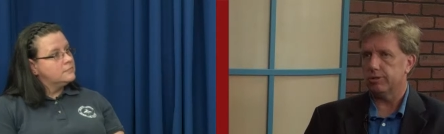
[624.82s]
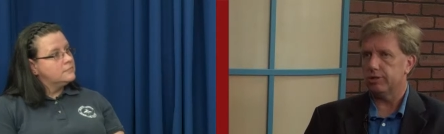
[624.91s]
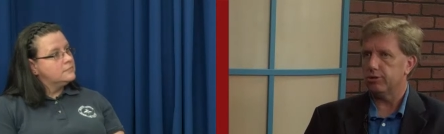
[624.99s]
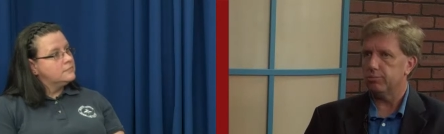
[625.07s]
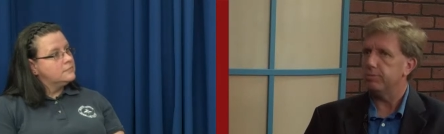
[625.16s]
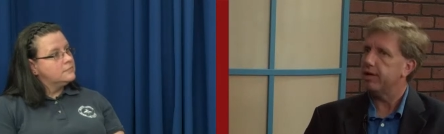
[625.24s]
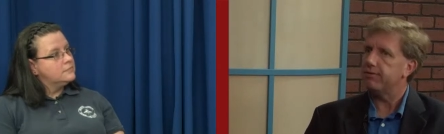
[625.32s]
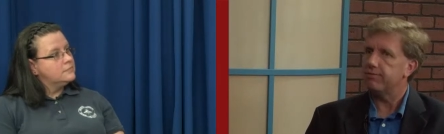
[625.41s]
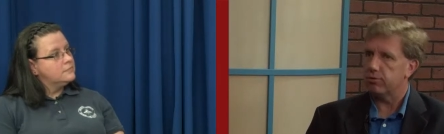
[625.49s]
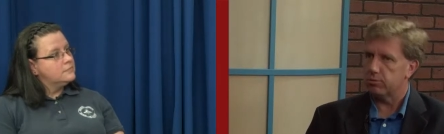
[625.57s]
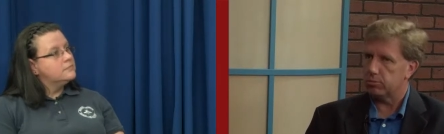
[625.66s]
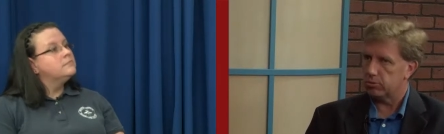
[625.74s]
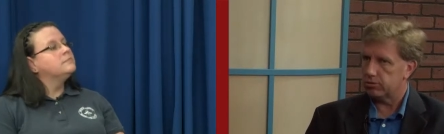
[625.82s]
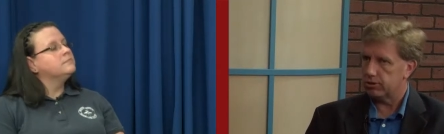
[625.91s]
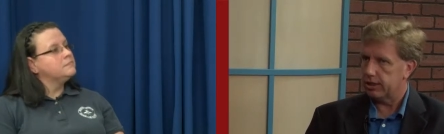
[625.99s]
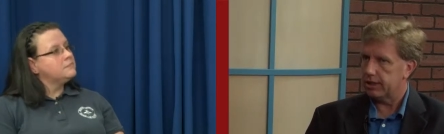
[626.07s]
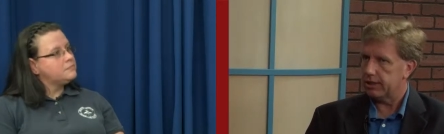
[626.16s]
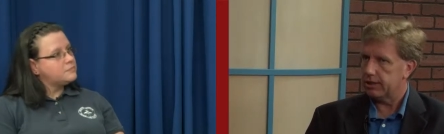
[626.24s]
Speaker 1: in New Bedford per
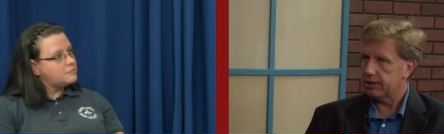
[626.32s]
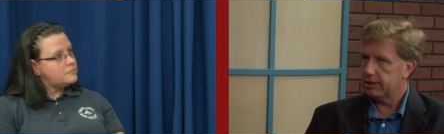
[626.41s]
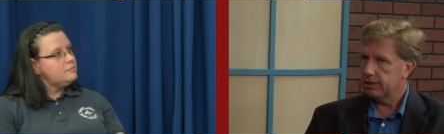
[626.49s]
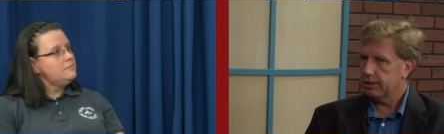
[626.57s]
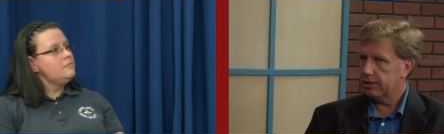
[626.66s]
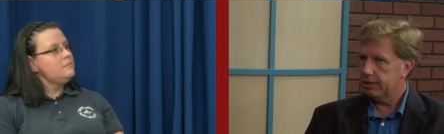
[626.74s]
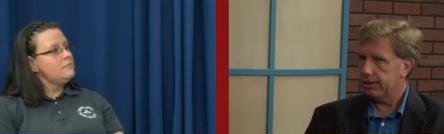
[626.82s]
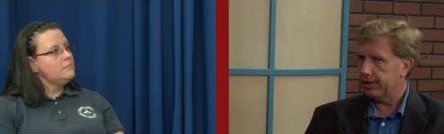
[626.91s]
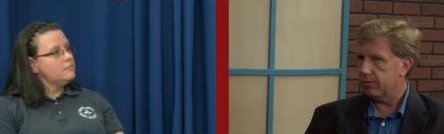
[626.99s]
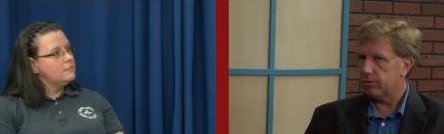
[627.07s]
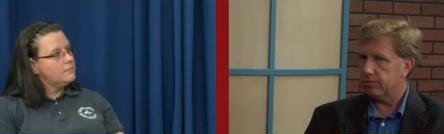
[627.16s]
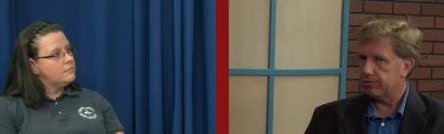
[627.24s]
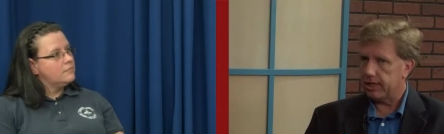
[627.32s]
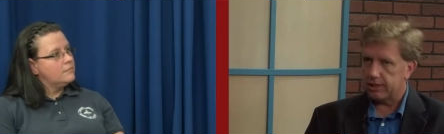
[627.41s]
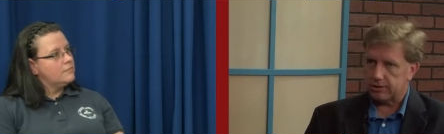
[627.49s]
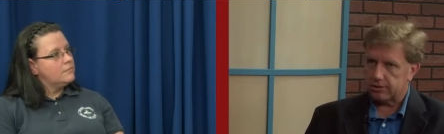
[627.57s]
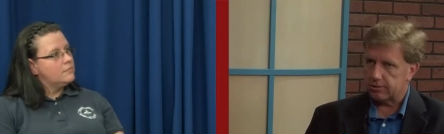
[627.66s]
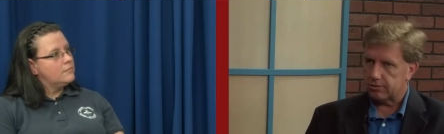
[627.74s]
se. And I don't know if
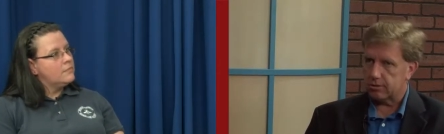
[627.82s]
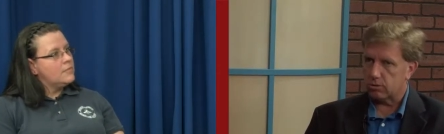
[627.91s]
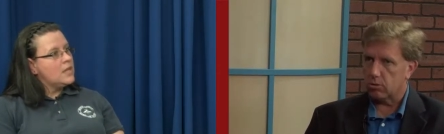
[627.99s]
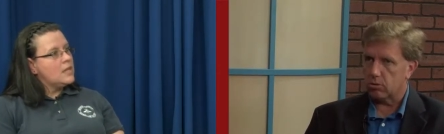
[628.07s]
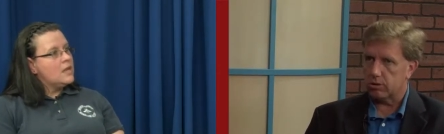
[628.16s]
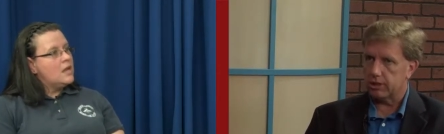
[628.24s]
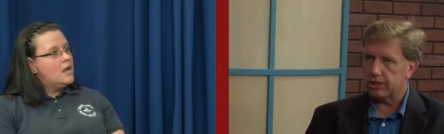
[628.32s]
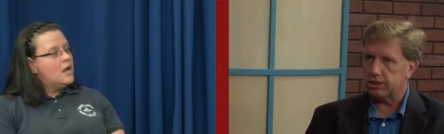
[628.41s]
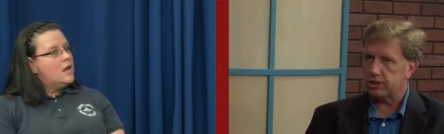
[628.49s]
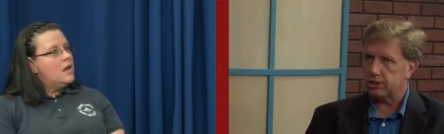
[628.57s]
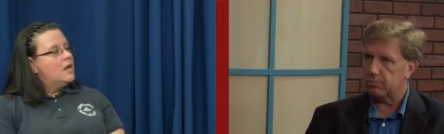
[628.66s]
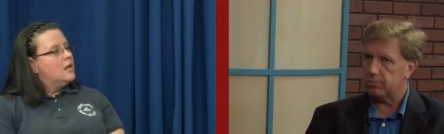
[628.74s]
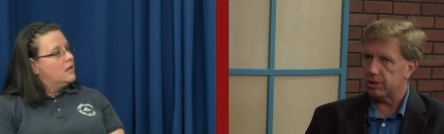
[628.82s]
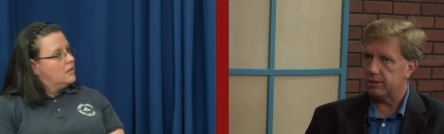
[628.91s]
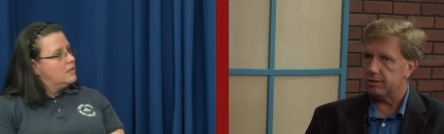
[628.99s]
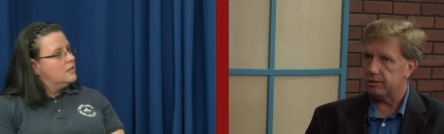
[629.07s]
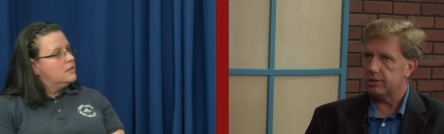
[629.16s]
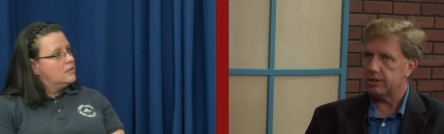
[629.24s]
that's a correlation, but
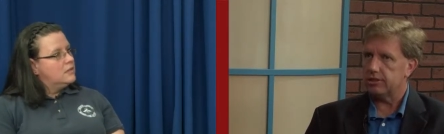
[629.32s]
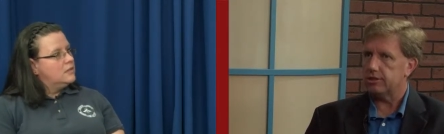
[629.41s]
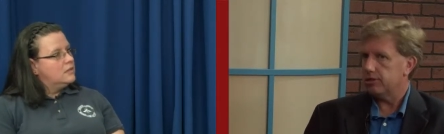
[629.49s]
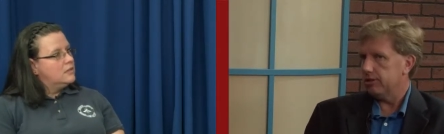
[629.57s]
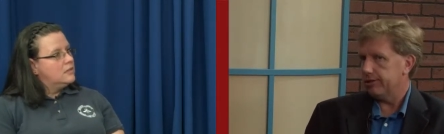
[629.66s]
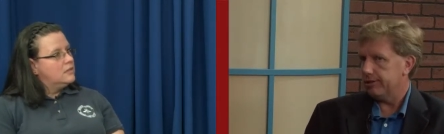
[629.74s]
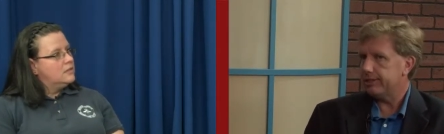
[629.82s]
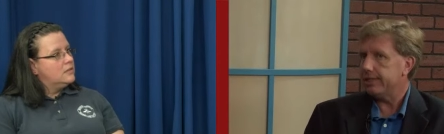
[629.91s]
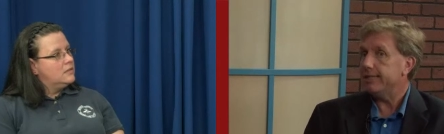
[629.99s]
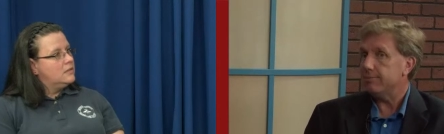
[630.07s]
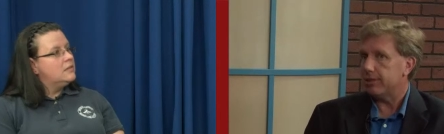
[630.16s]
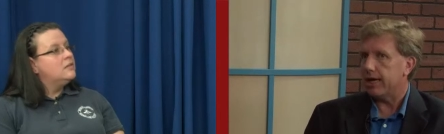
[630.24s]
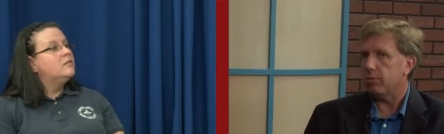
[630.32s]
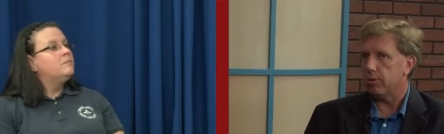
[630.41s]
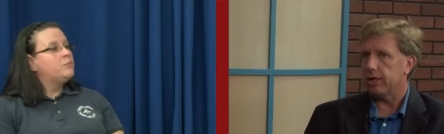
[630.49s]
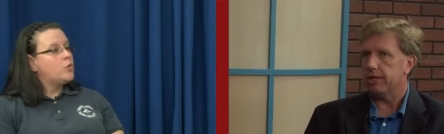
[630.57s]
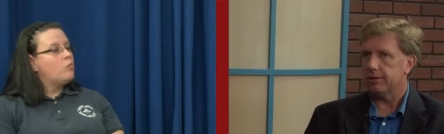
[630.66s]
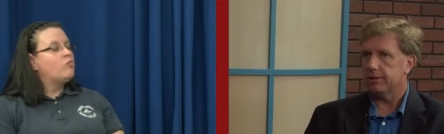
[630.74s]
it, it seemed that
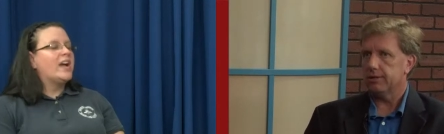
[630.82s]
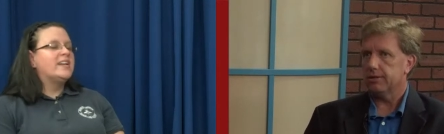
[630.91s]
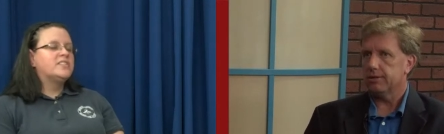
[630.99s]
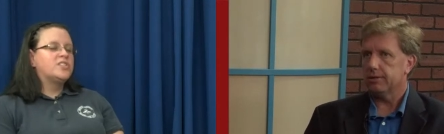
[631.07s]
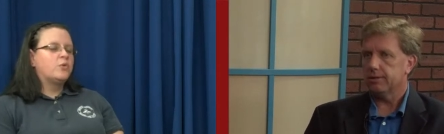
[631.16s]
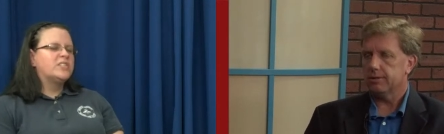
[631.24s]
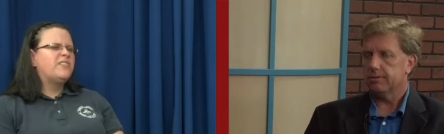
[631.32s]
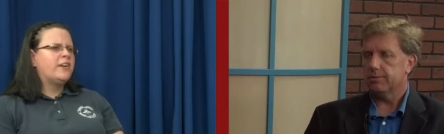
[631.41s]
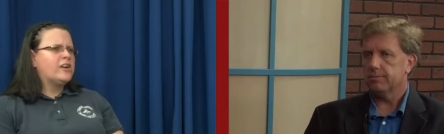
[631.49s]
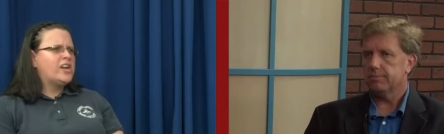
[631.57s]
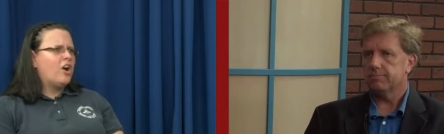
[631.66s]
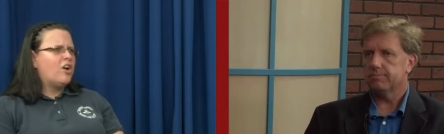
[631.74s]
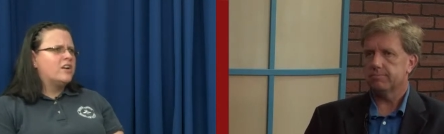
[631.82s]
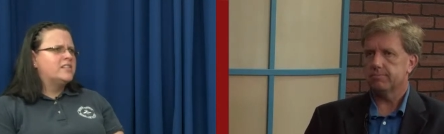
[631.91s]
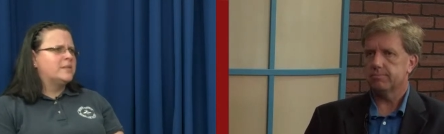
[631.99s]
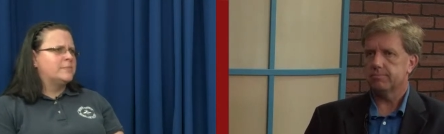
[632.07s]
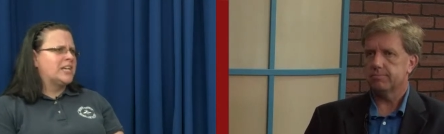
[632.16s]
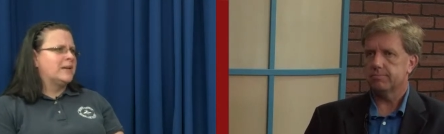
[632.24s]
way.
Speaker 2: Right. So it's very hard
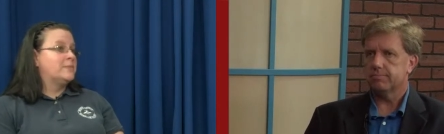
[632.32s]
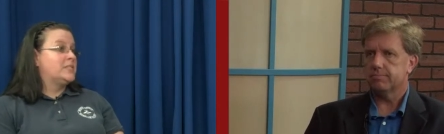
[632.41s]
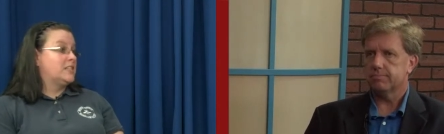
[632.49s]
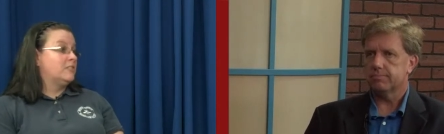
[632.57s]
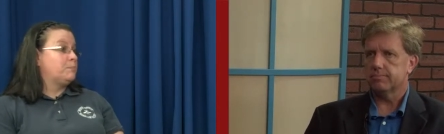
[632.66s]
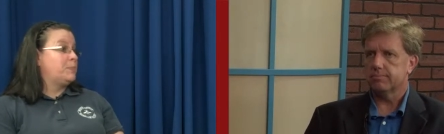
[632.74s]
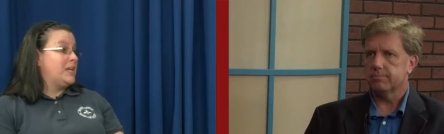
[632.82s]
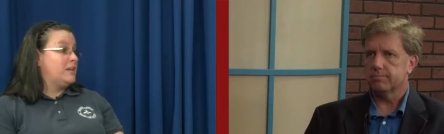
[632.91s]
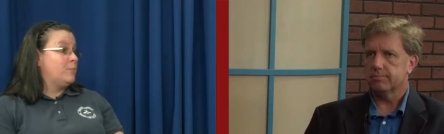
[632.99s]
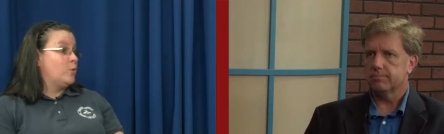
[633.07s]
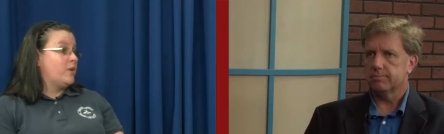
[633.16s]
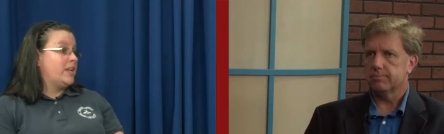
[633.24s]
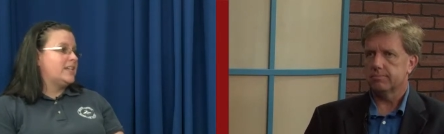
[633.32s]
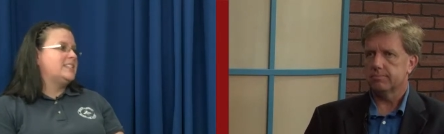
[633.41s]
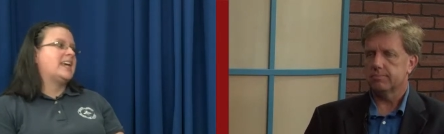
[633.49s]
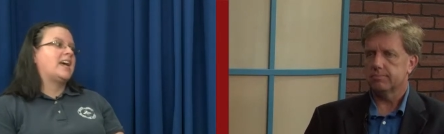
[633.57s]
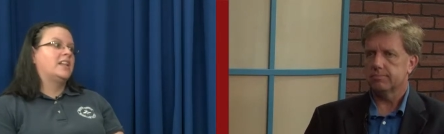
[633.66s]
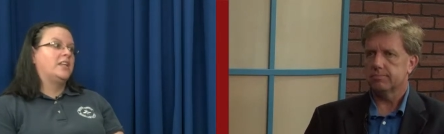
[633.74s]
sometimes to pinpoint
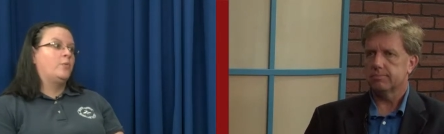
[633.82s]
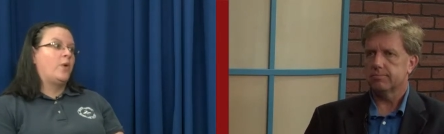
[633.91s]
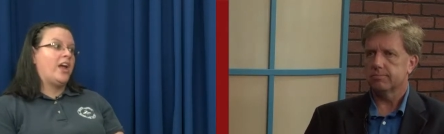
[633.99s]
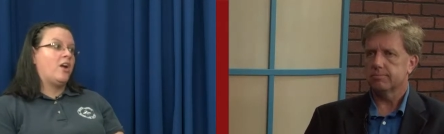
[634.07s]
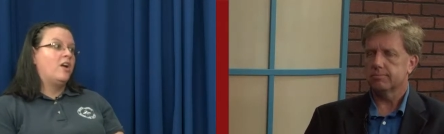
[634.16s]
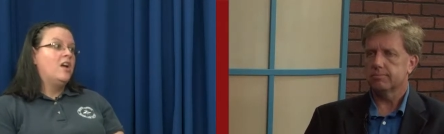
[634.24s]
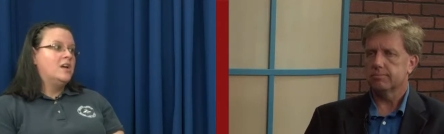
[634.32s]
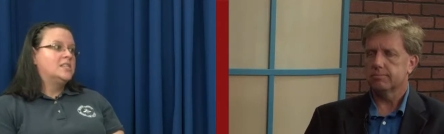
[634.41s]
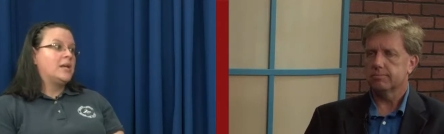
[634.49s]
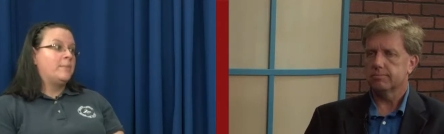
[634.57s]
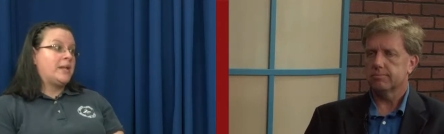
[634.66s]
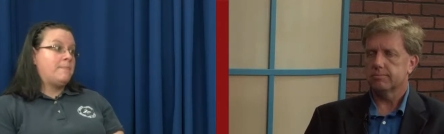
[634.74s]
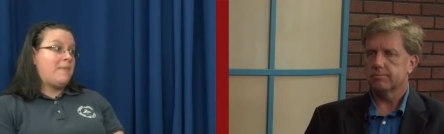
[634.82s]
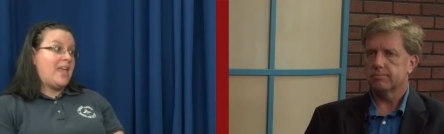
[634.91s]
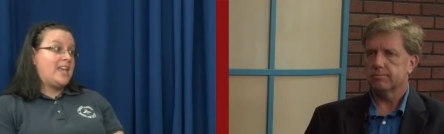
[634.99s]
exactly where somebody may